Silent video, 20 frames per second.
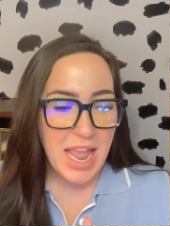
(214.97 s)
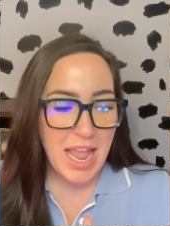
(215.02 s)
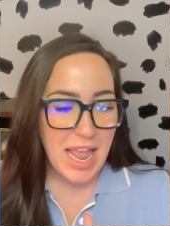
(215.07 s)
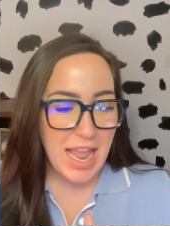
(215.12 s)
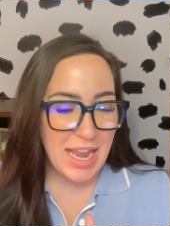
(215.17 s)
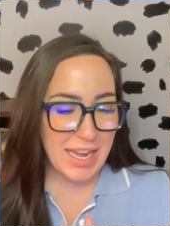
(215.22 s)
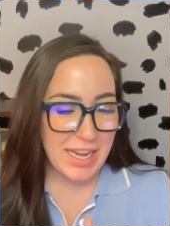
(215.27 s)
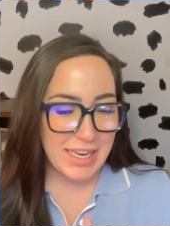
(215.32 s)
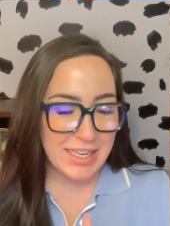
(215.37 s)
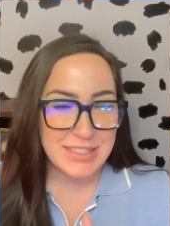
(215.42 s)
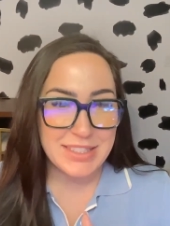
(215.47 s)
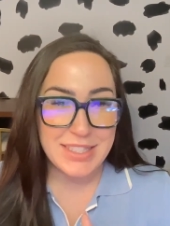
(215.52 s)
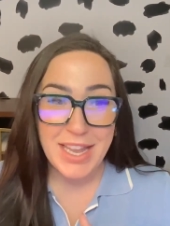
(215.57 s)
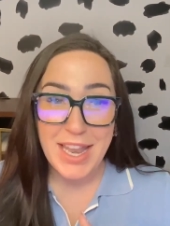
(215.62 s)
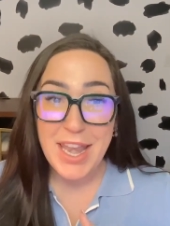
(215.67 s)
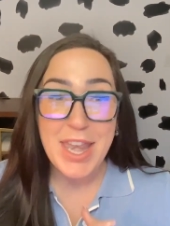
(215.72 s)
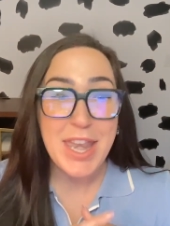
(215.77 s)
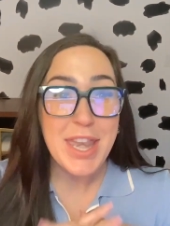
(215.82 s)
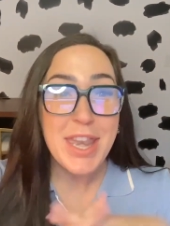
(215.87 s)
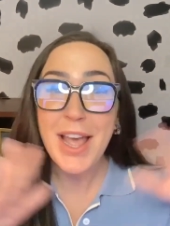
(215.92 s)
And
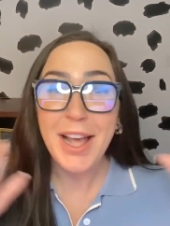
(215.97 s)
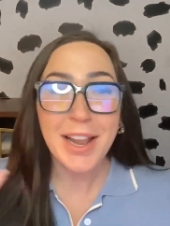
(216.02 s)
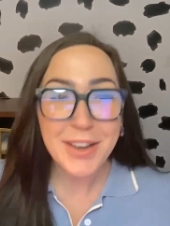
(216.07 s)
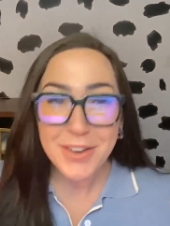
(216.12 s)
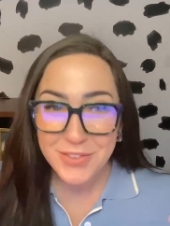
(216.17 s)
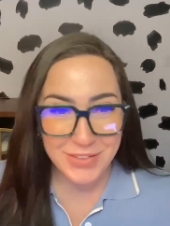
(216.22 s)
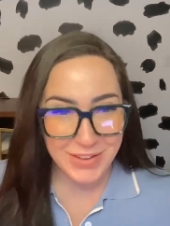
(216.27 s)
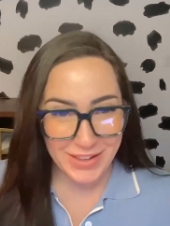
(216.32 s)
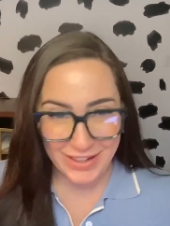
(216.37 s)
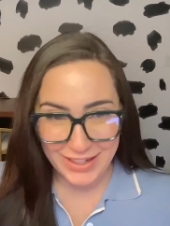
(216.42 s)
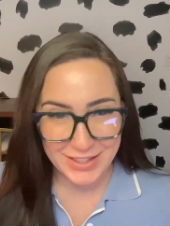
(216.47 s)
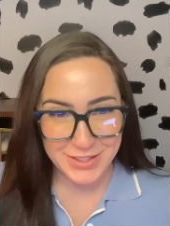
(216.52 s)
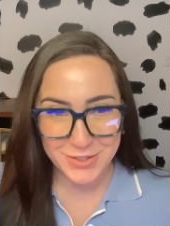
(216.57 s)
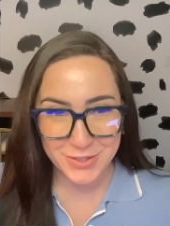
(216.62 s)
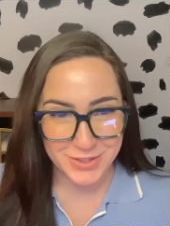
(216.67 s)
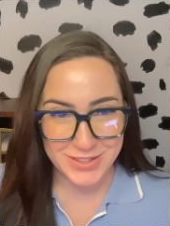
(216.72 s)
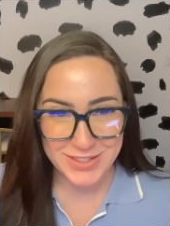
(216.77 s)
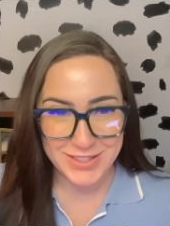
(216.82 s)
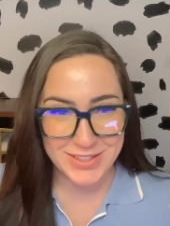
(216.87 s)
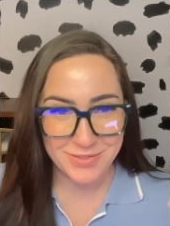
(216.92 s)
none of it
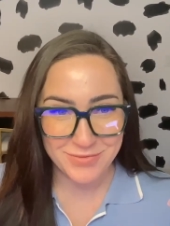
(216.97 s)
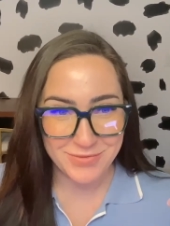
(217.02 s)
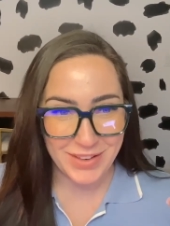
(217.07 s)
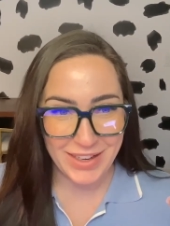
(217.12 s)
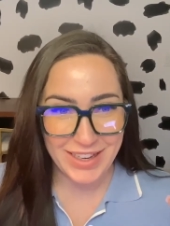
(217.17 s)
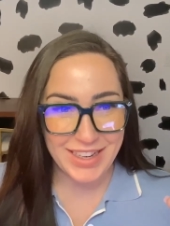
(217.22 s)
interested me.